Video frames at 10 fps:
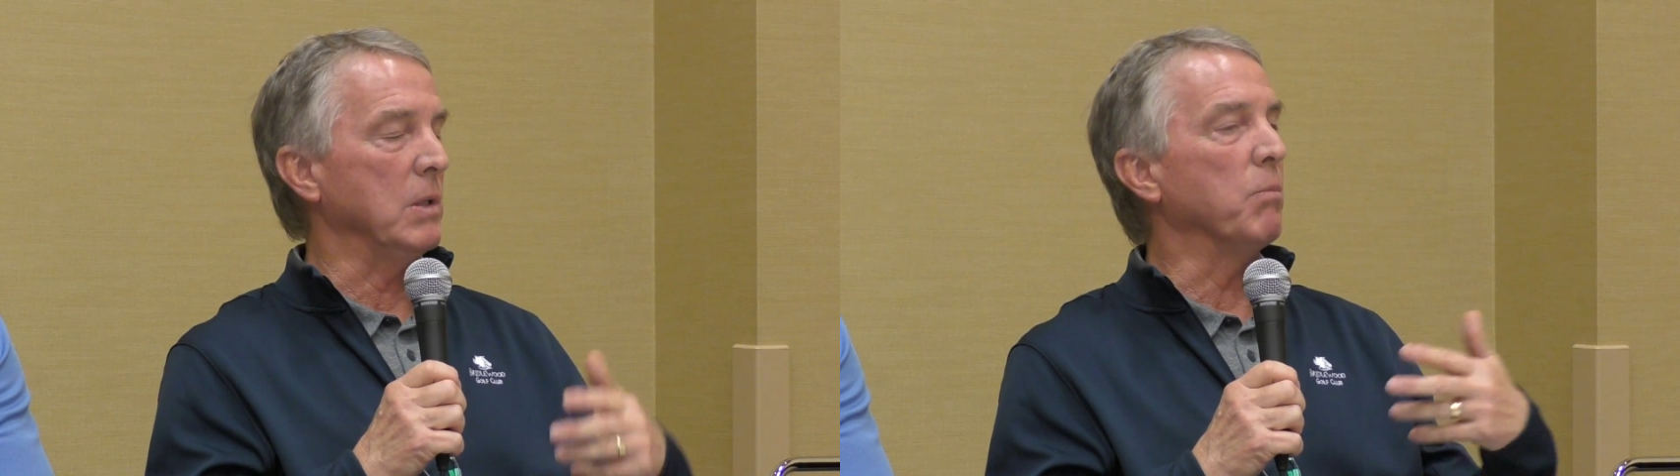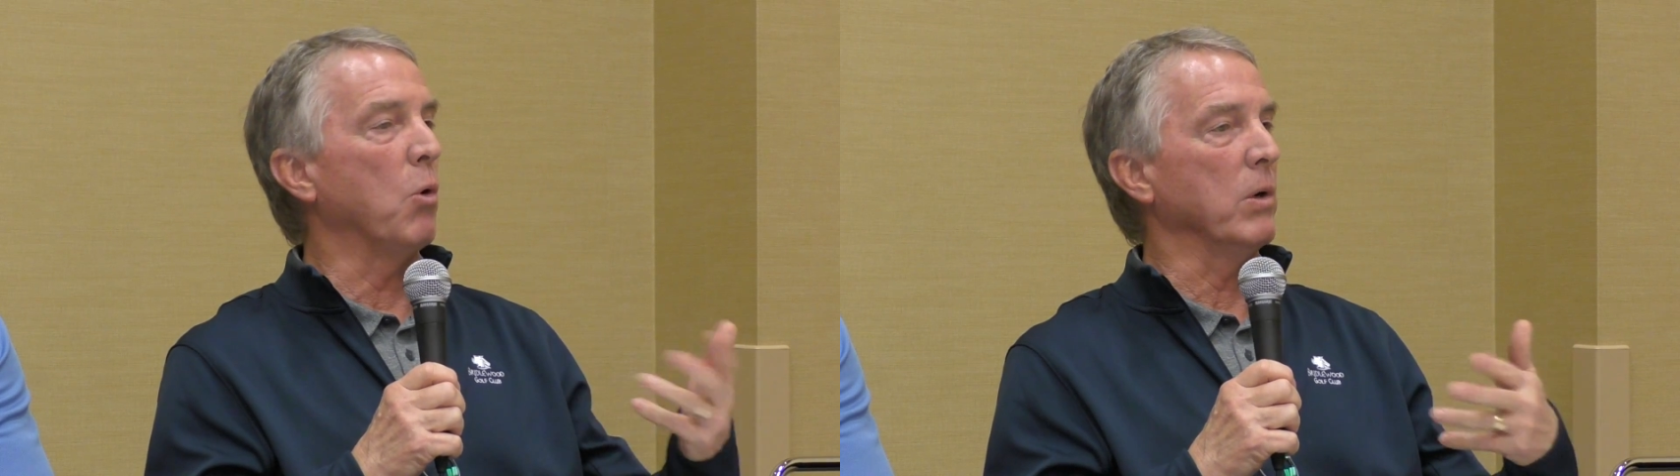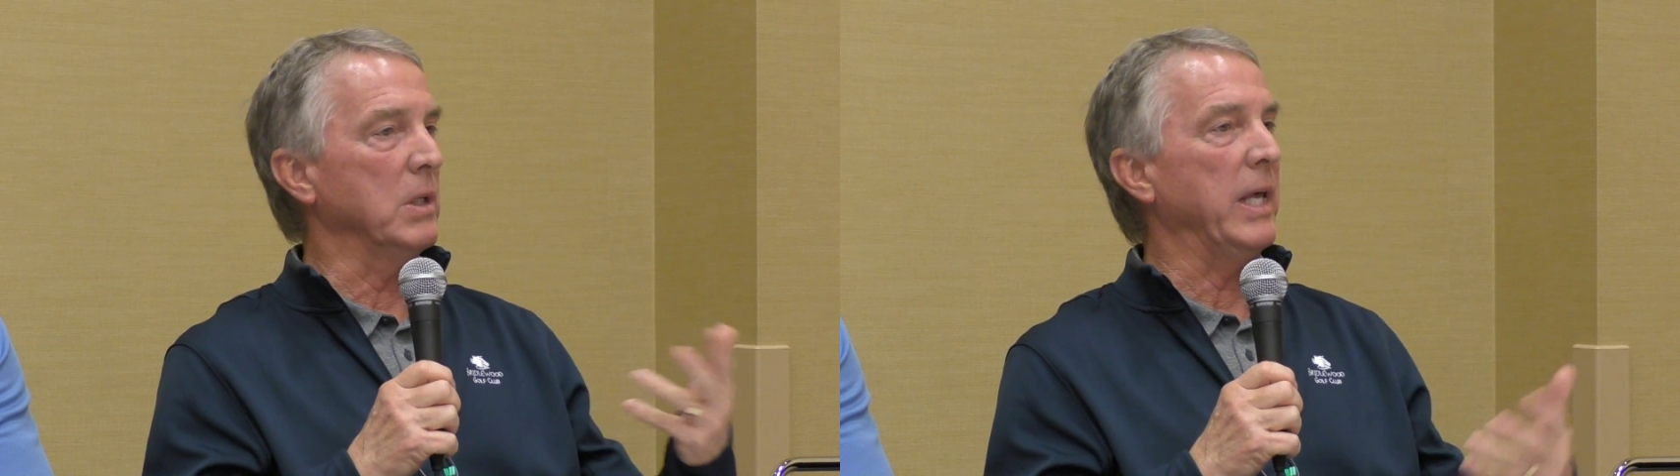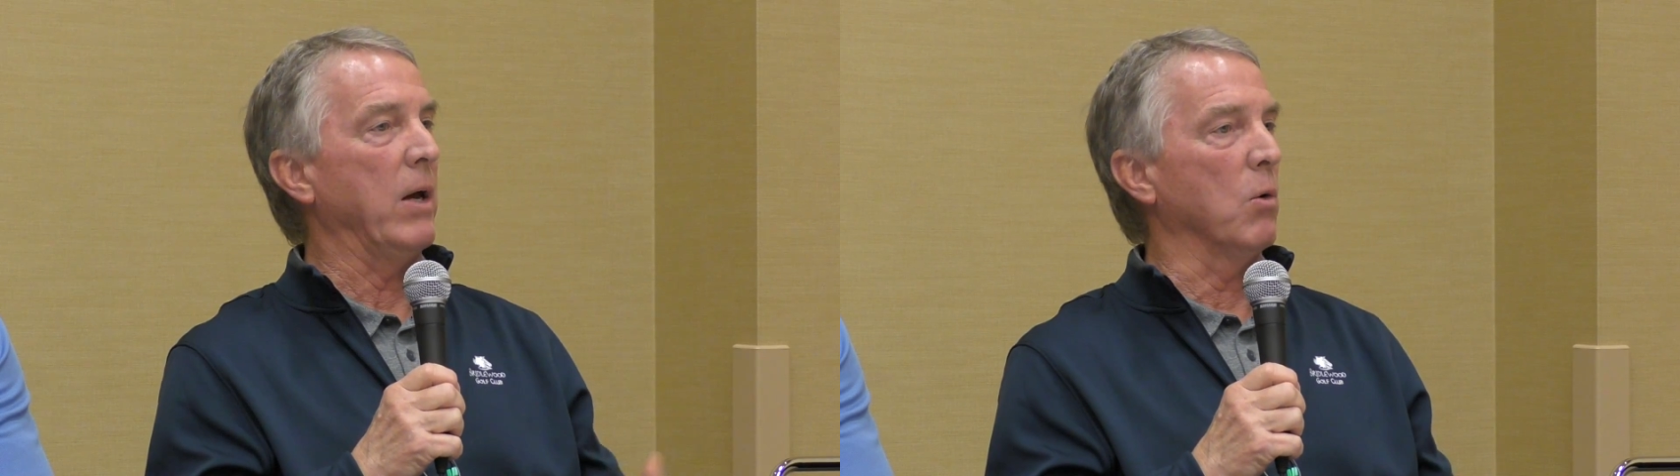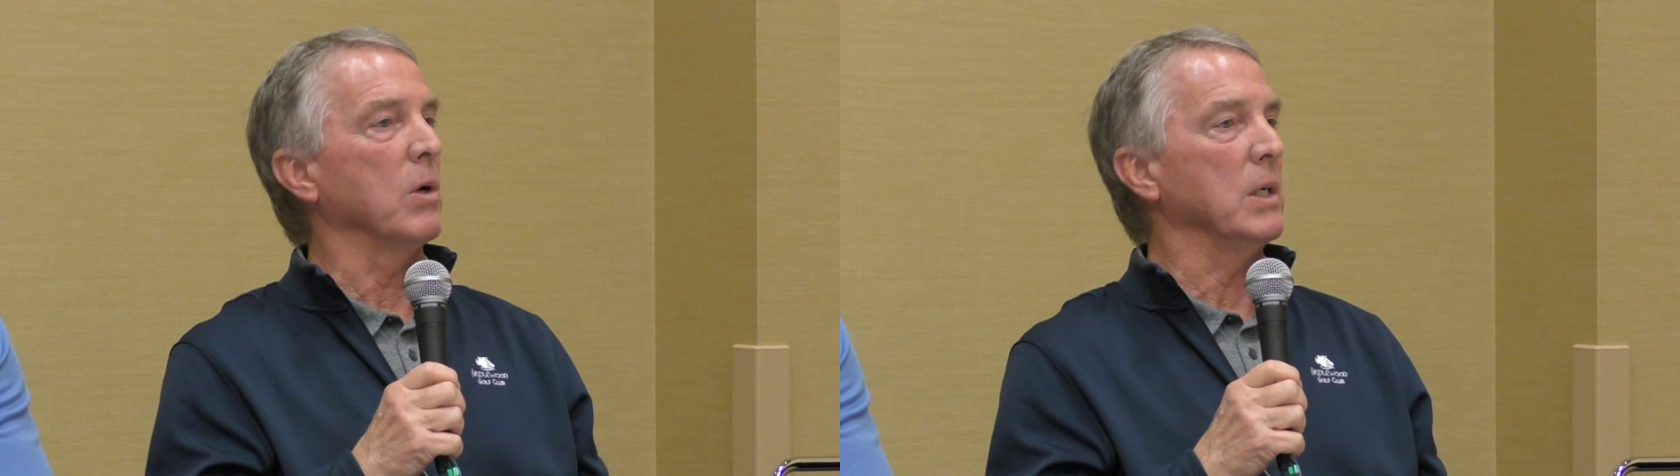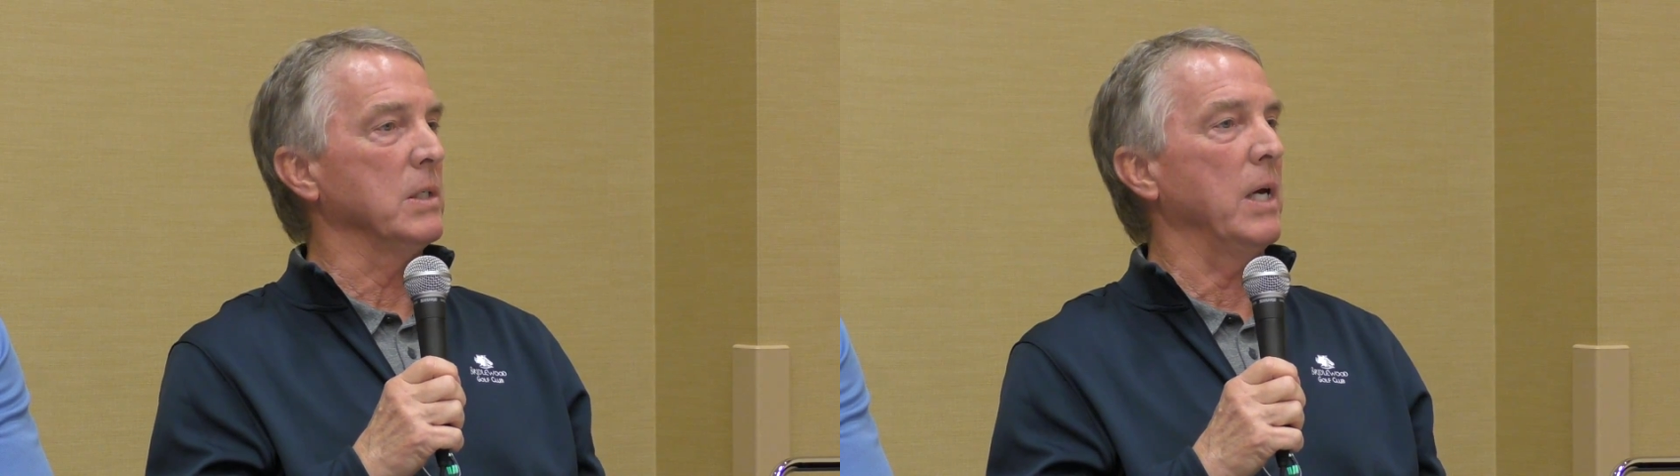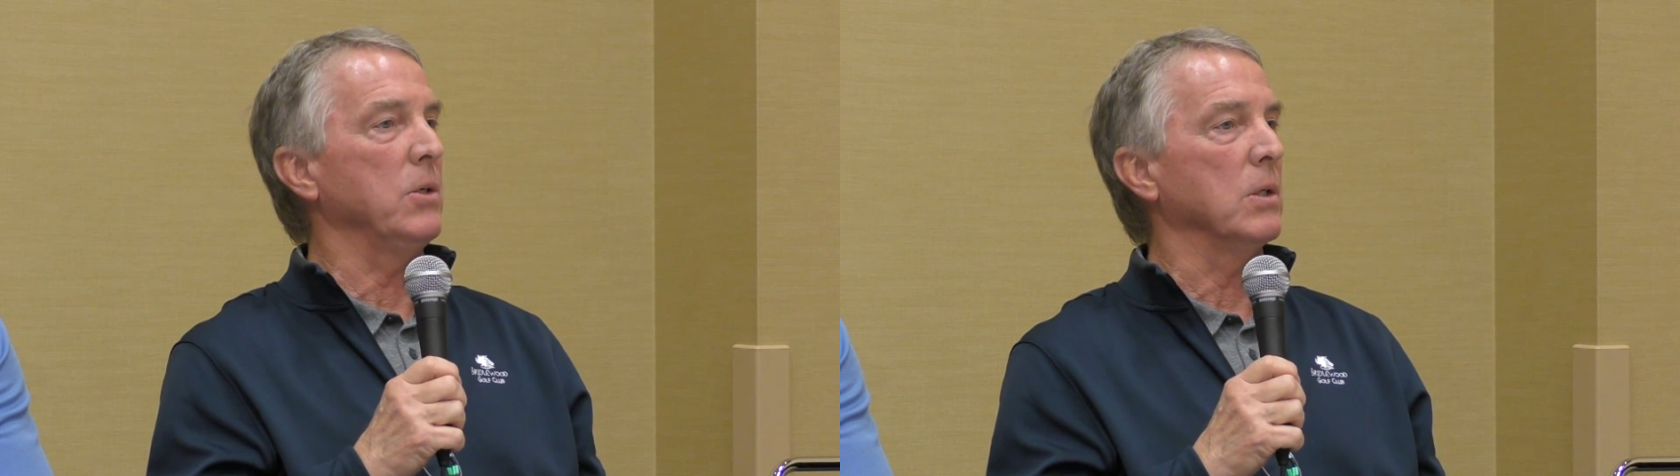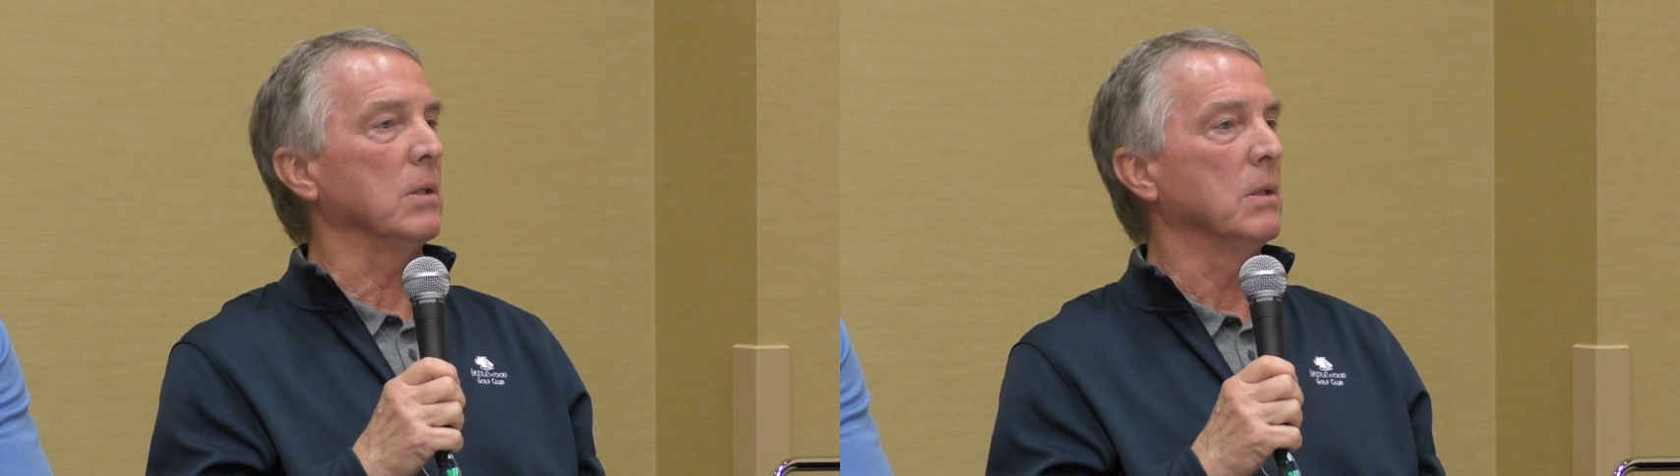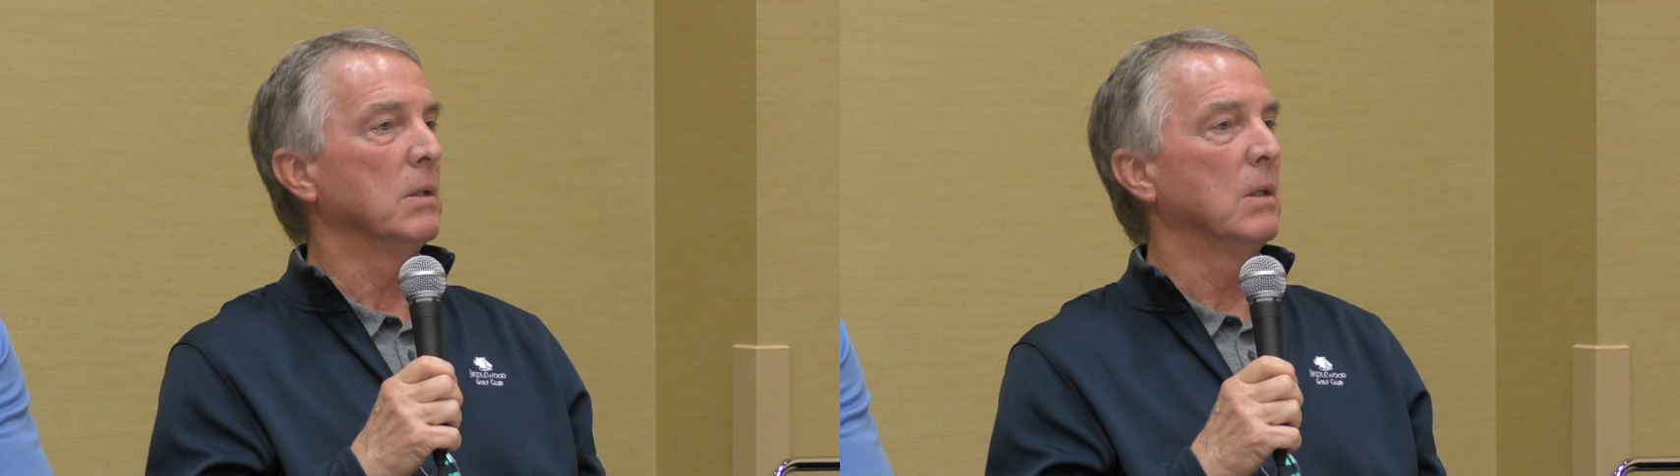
important to that organization.